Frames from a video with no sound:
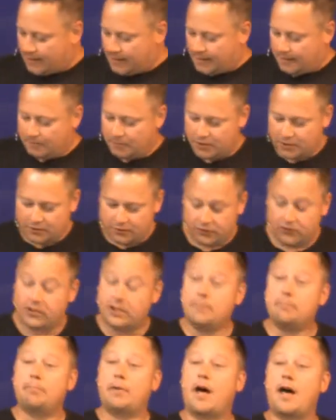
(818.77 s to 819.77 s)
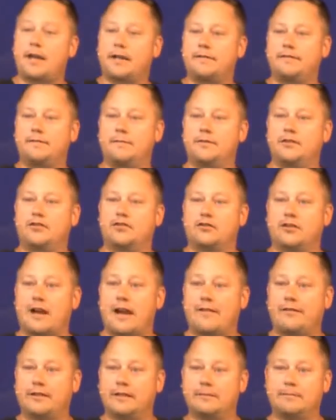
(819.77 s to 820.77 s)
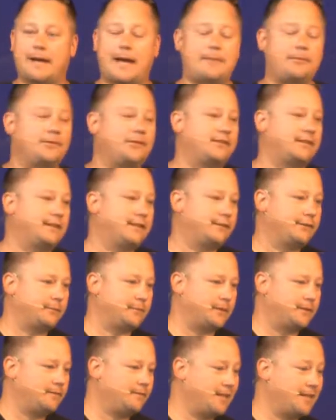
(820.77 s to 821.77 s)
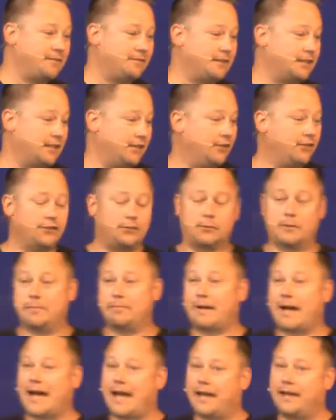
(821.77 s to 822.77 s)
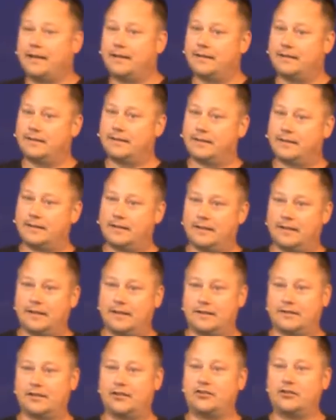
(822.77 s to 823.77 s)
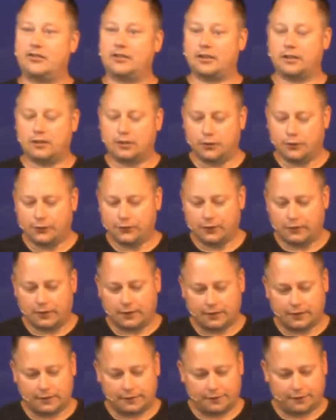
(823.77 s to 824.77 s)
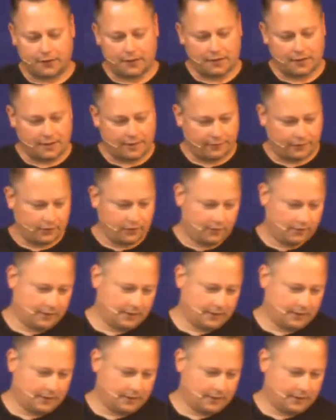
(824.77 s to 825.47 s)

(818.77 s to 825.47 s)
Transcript: But she bought it from this traveling Bible salesman, and years went by until she took a closer look in the front cover,